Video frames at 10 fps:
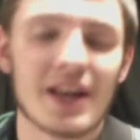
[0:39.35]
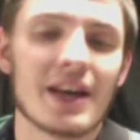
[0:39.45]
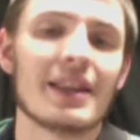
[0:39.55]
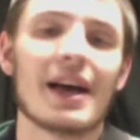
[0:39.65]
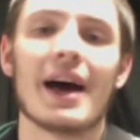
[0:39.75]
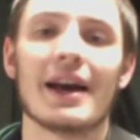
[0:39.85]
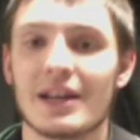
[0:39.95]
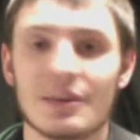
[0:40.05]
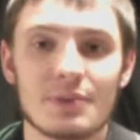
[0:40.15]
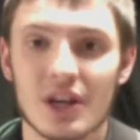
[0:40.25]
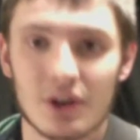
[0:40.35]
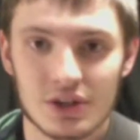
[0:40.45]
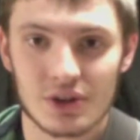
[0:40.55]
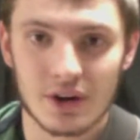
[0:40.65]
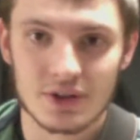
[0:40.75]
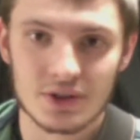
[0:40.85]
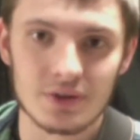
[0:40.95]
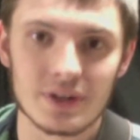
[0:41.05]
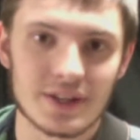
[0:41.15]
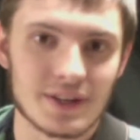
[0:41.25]
that any beginner guitar
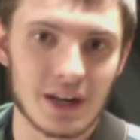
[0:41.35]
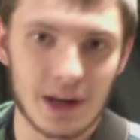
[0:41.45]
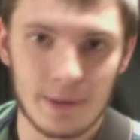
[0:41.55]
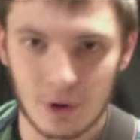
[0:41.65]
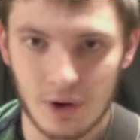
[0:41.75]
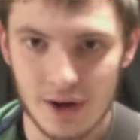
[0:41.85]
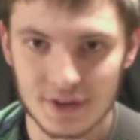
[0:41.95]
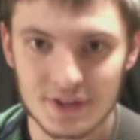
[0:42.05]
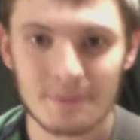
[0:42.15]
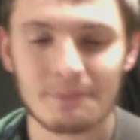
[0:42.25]
student is going to come across.